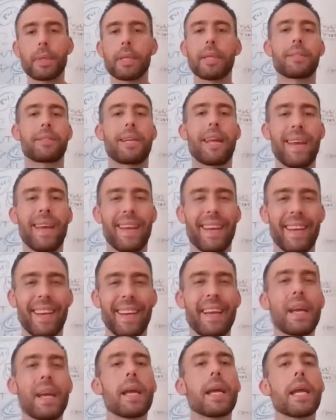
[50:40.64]

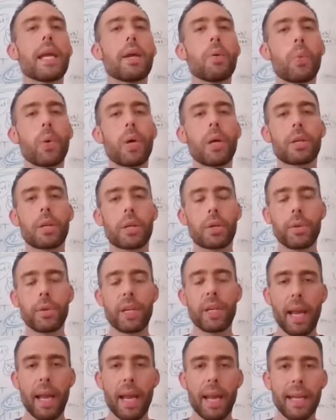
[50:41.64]
It will
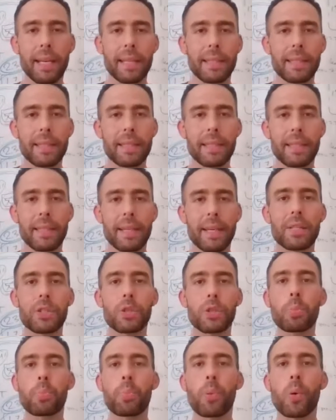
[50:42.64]
create a
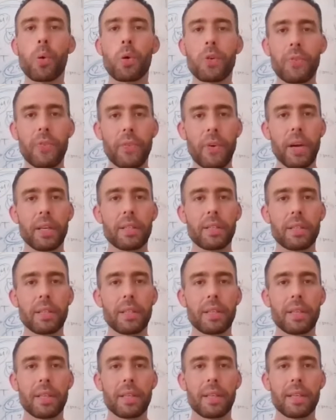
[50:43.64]
support fund
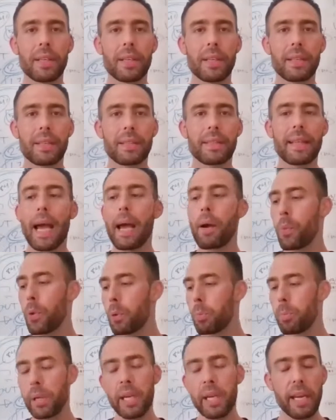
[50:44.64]
that
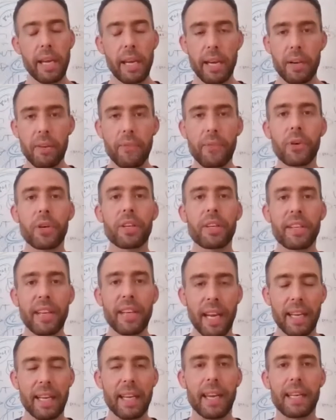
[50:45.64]
will be here for
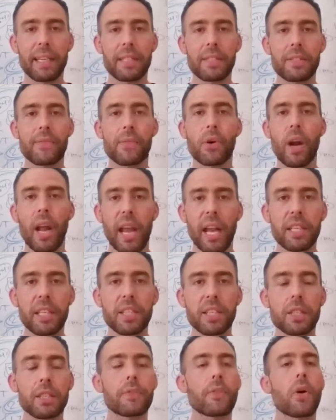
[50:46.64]
decades, for
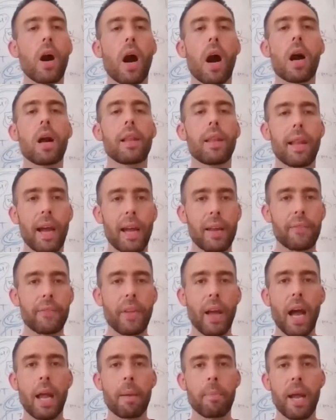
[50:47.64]
ages, for our
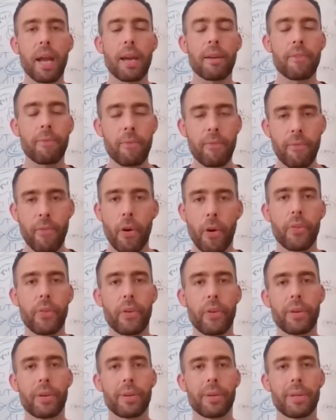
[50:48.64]
lifetime and
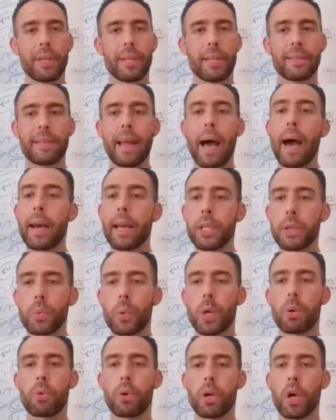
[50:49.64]
further. That is
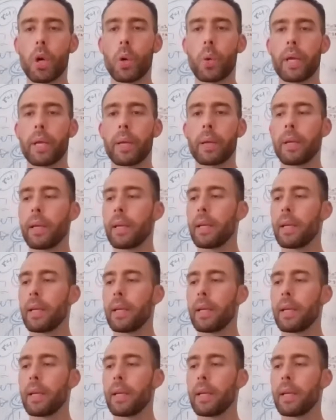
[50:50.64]
where we're going.